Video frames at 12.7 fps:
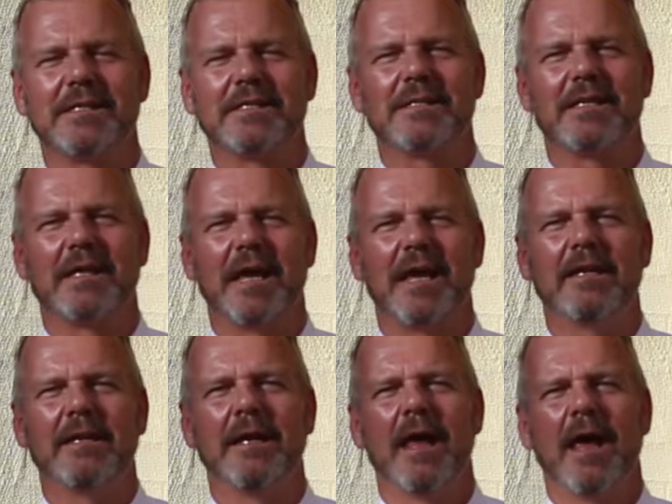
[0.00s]
Dickson again.
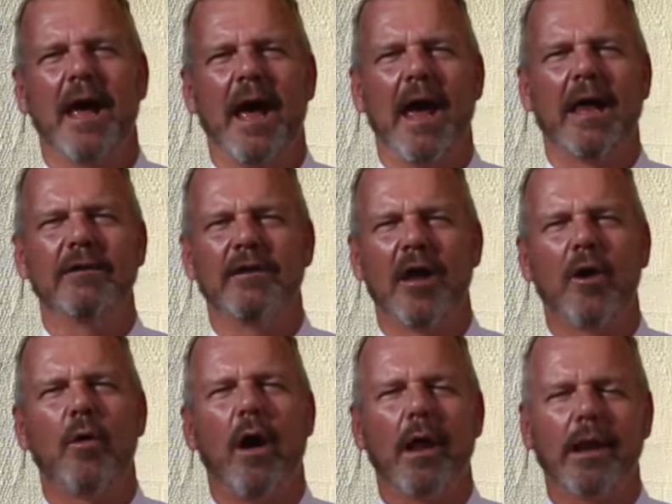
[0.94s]
And you
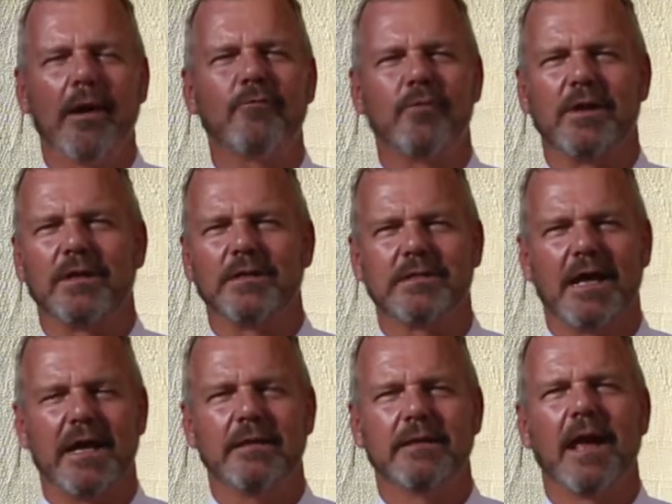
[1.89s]
know, I love real
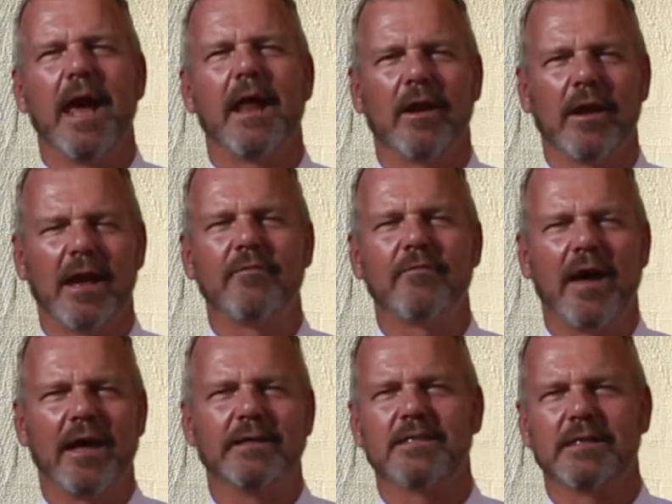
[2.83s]
estate and I love
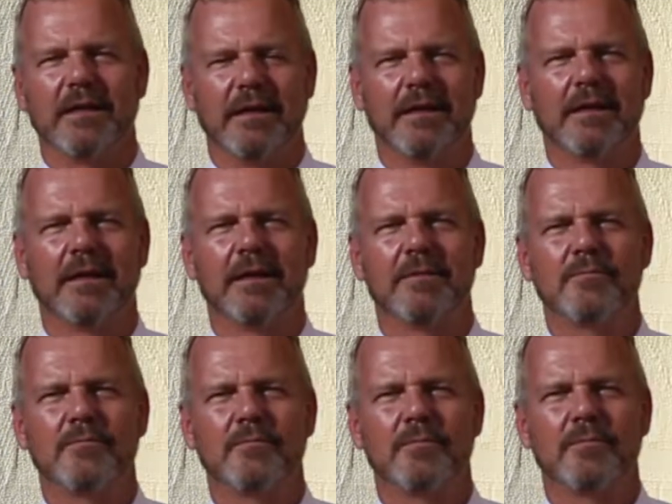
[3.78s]
Ainslie.
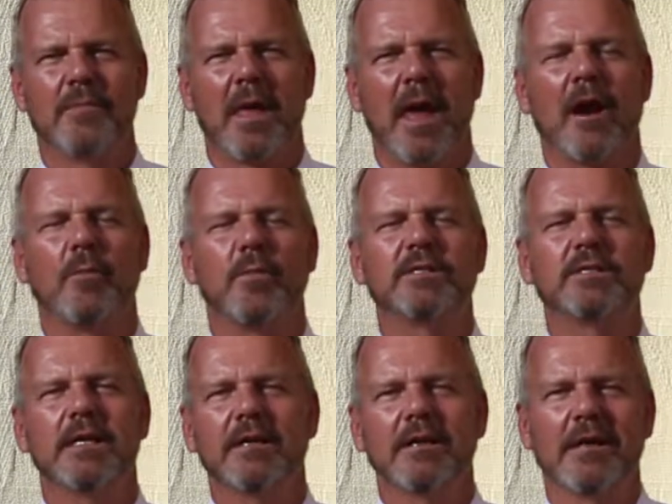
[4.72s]
And I
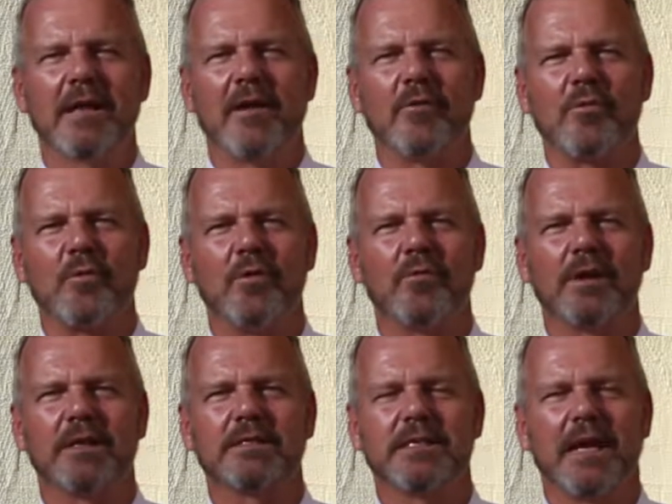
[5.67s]
particularly love it when
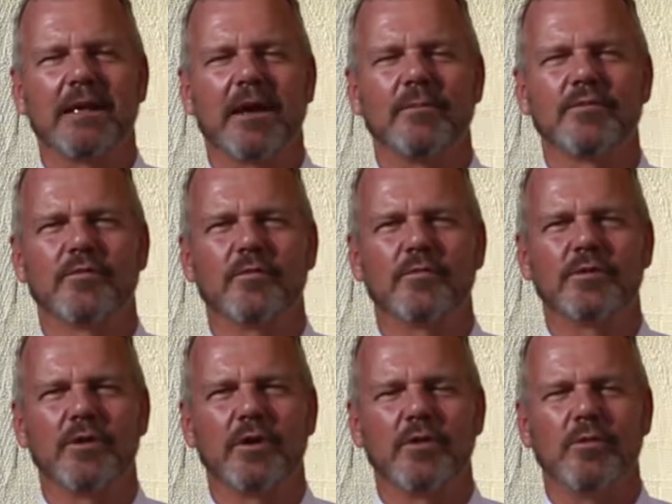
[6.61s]
real estate comes full
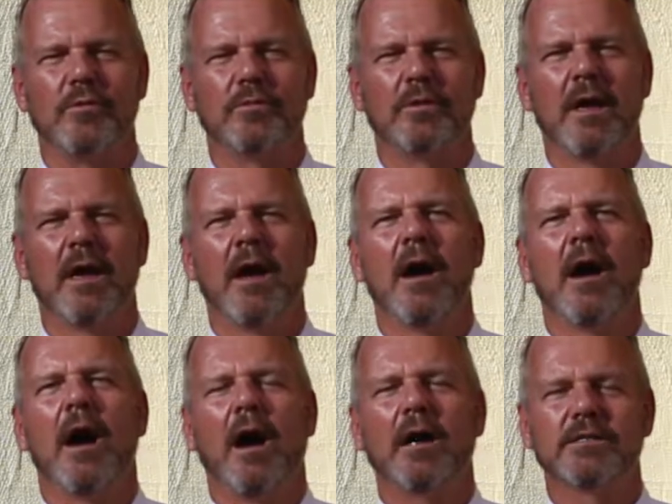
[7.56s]
circle.
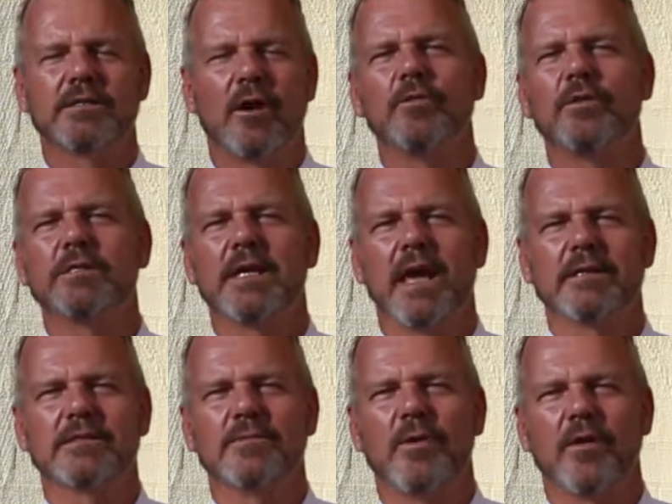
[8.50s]
I sold this
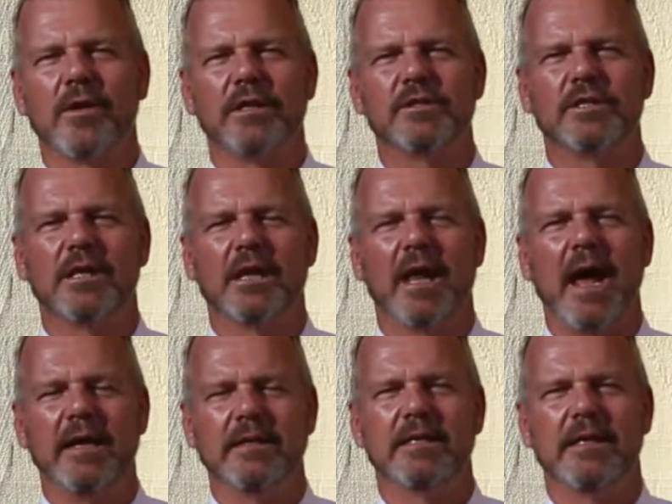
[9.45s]
house to Maury and Sheila
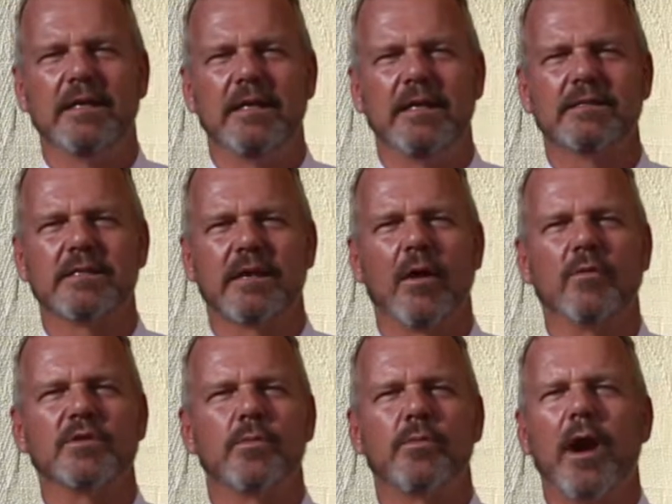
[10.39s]
18 years ago
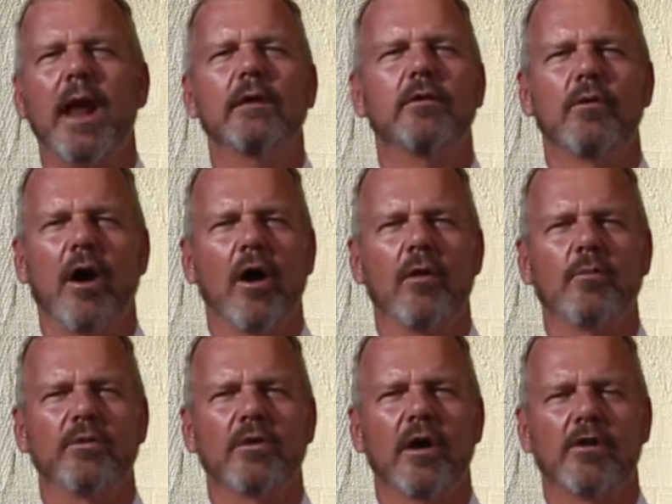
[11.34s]
as a brand new home
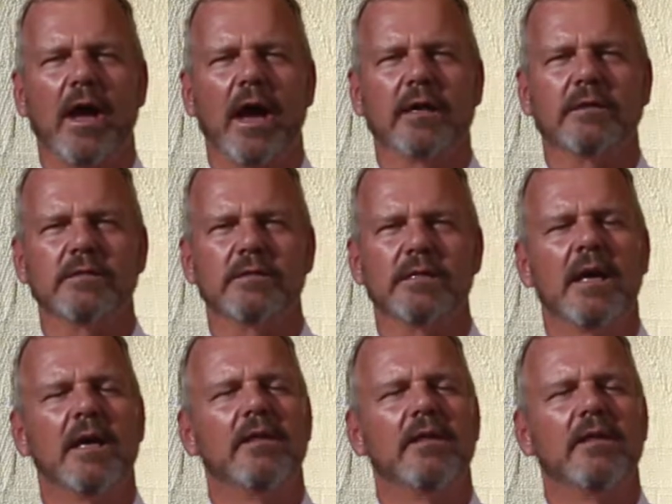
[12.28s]
with no gardens.